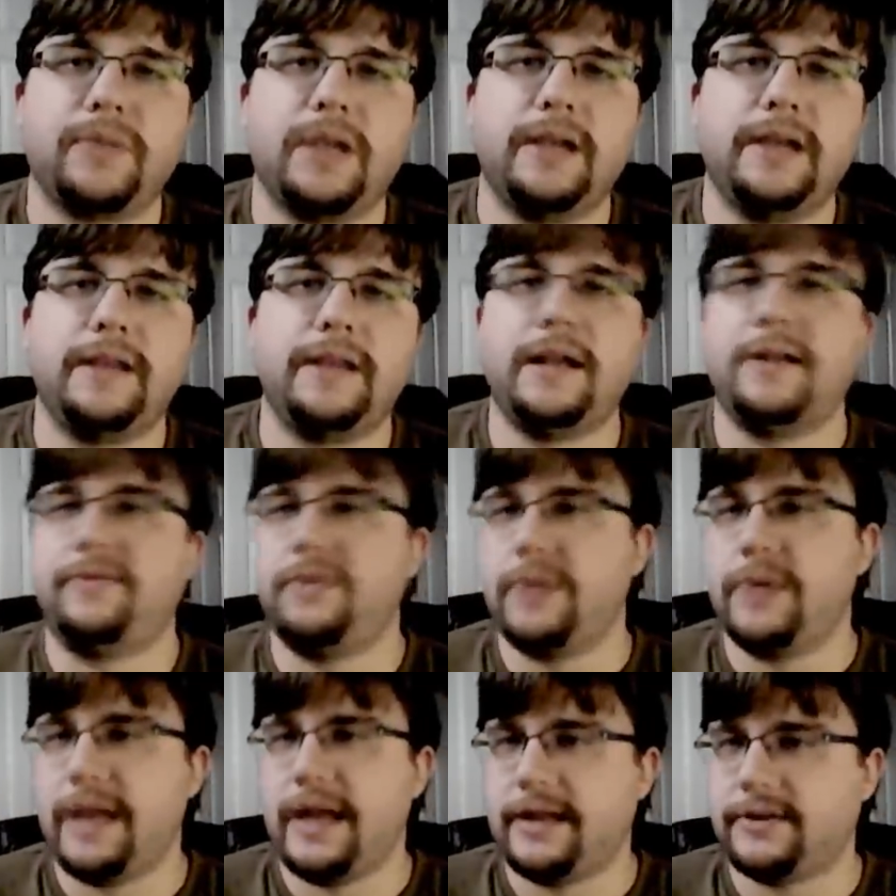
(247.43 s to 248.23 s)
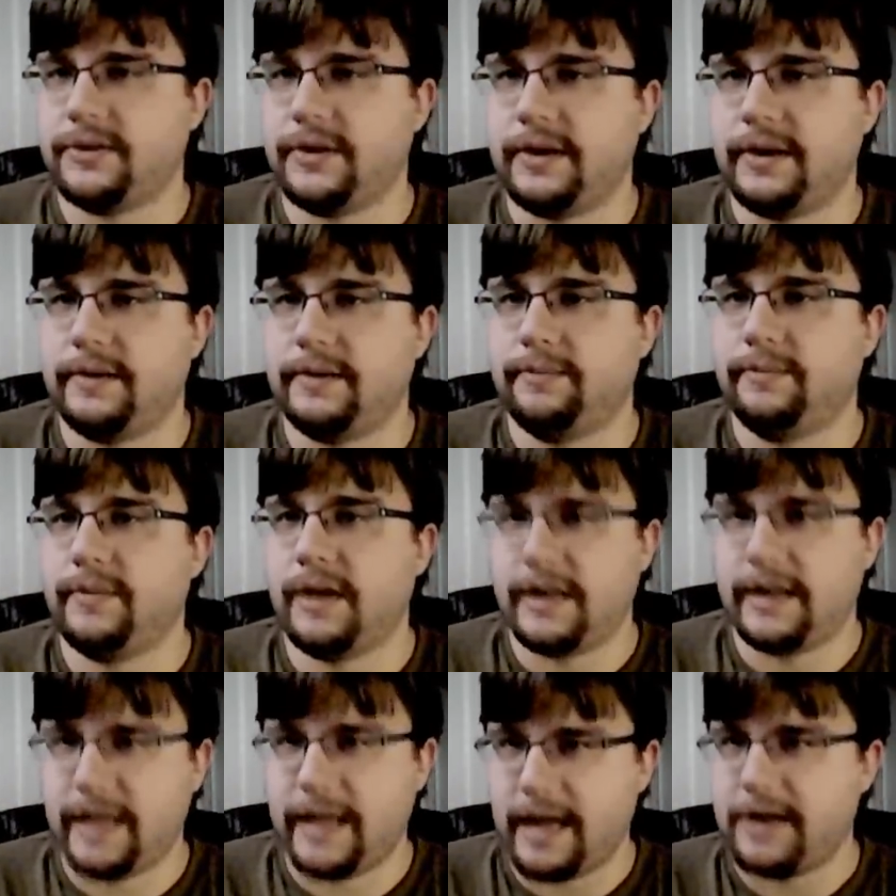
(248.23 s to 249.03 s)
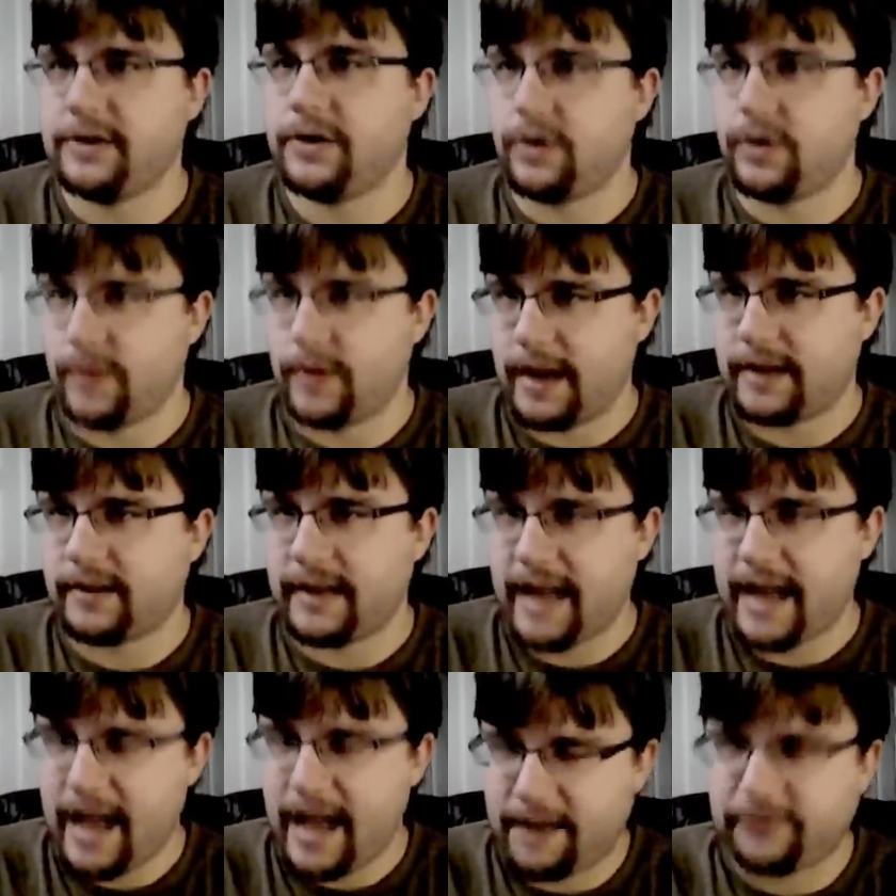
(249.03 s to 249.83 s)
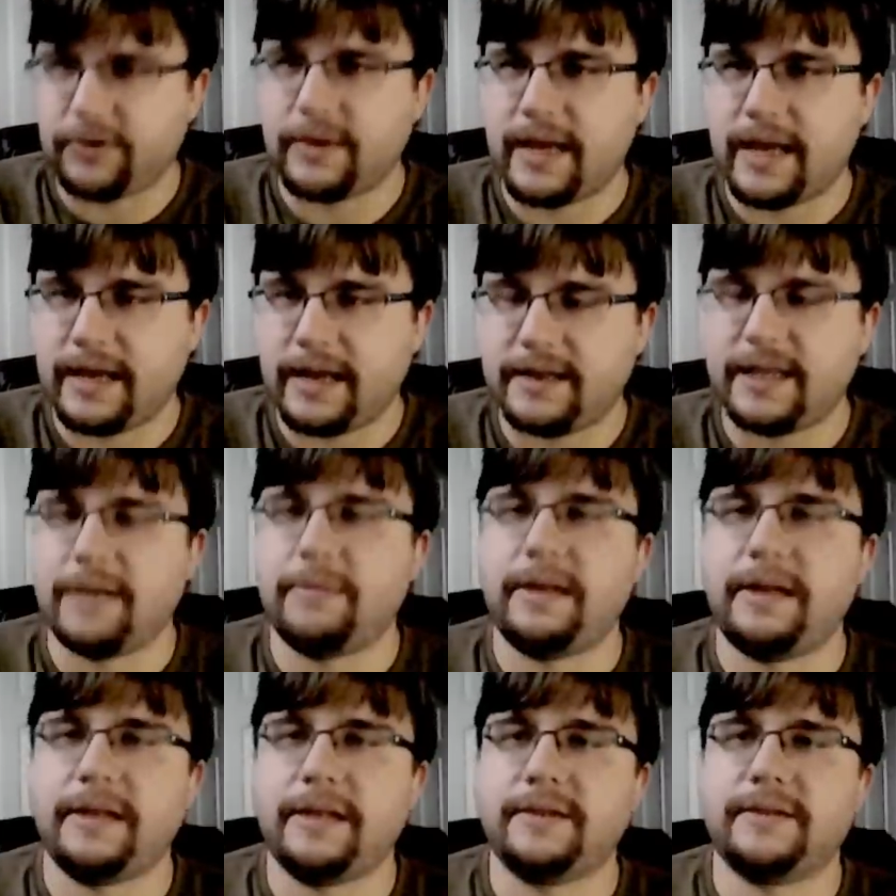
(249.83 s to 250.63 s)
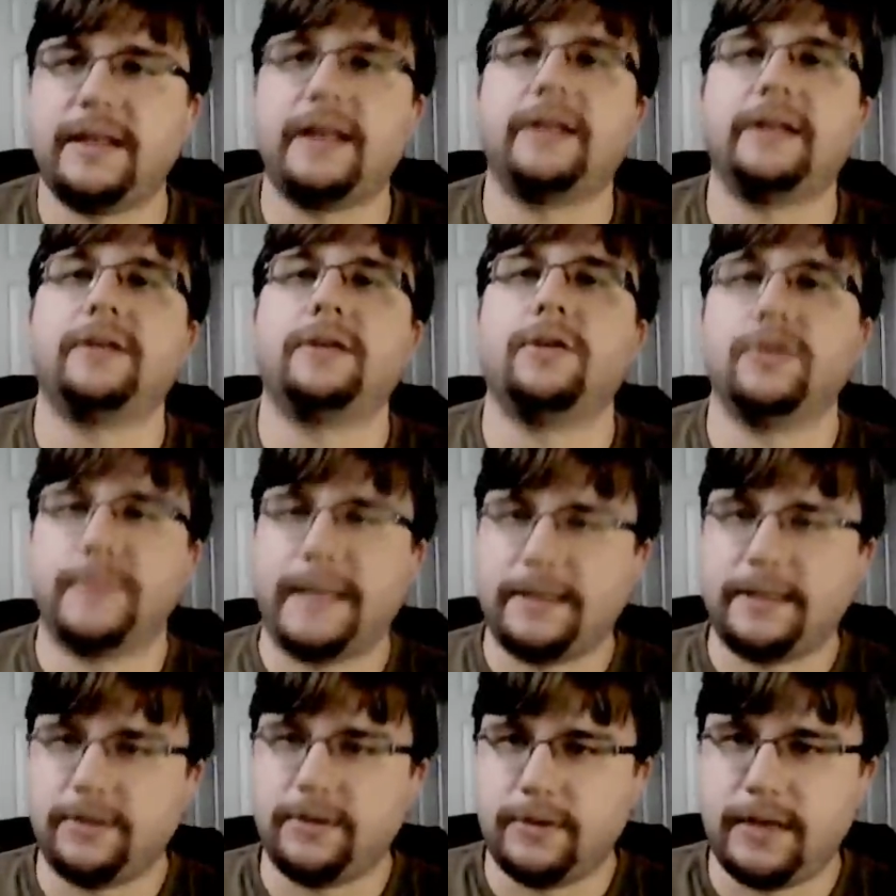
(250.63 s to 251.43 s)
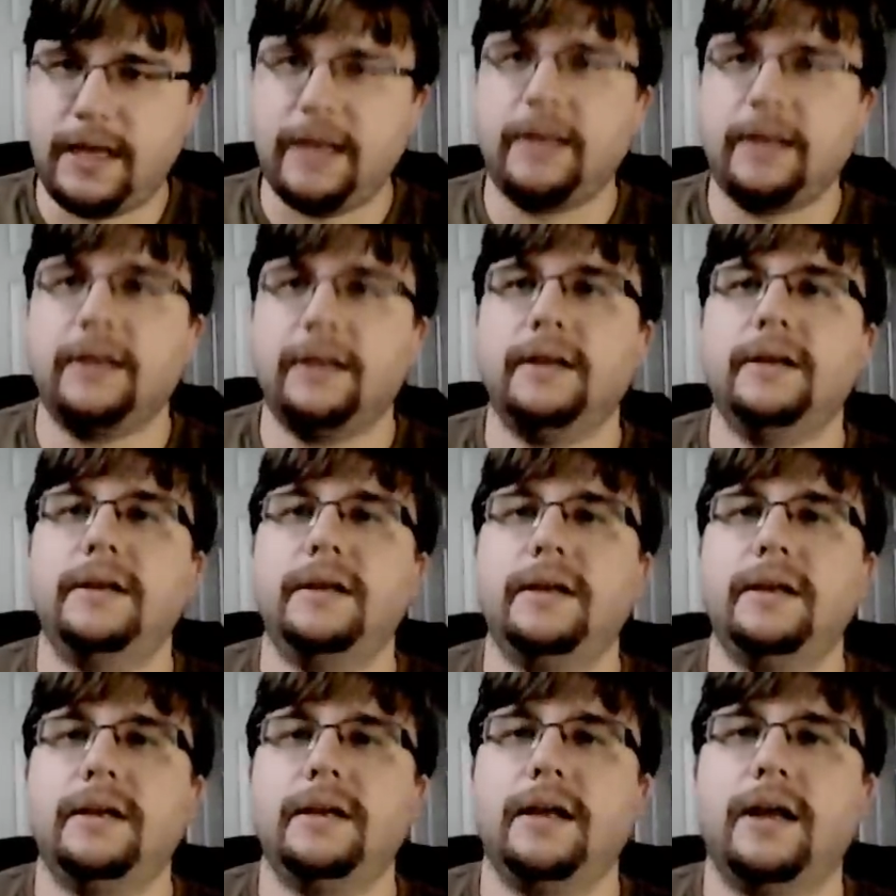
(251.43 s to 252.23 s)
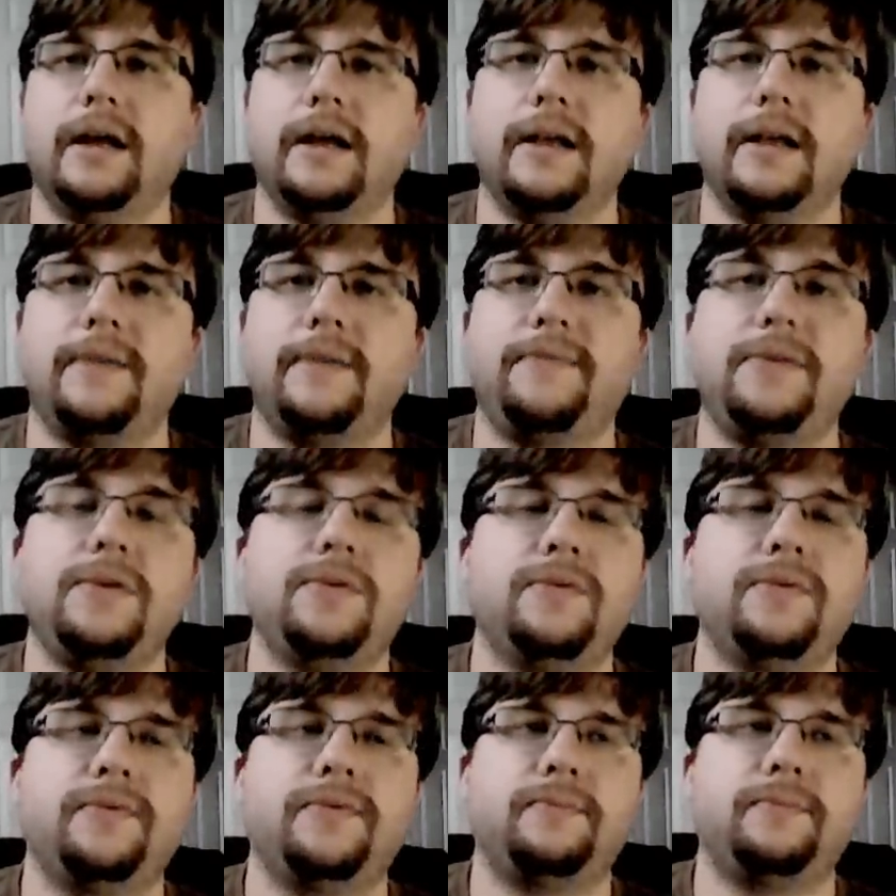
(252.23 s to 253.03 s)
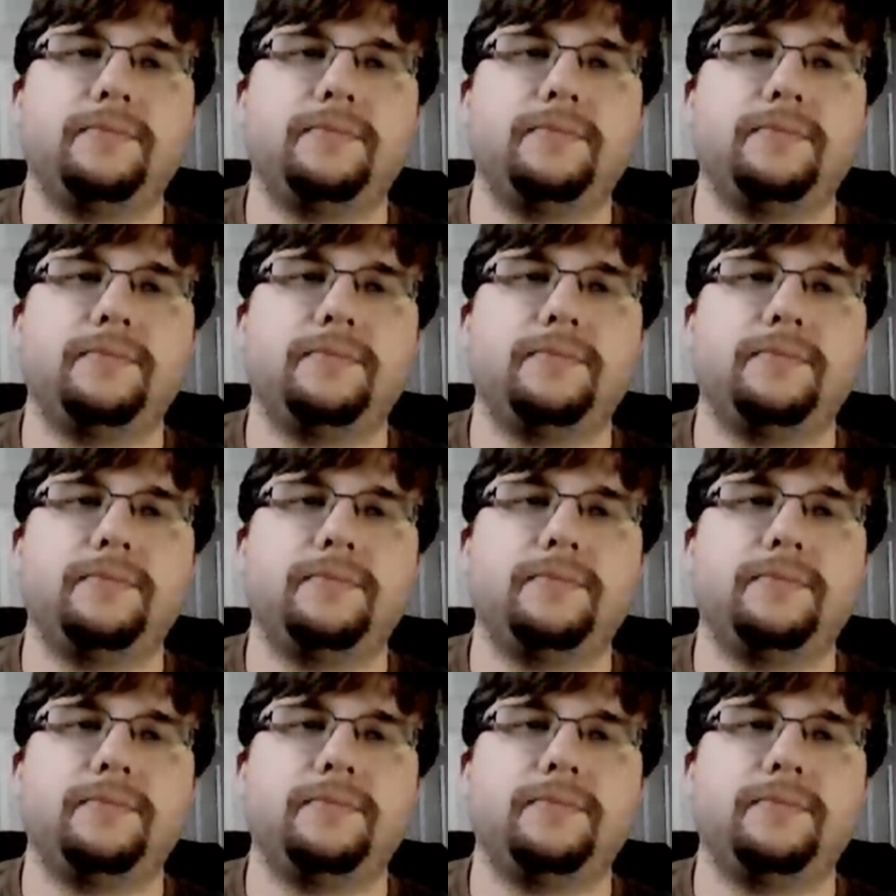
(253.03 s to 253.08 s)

And then if you answer it again correctly after that 10 minutes, then you can continue.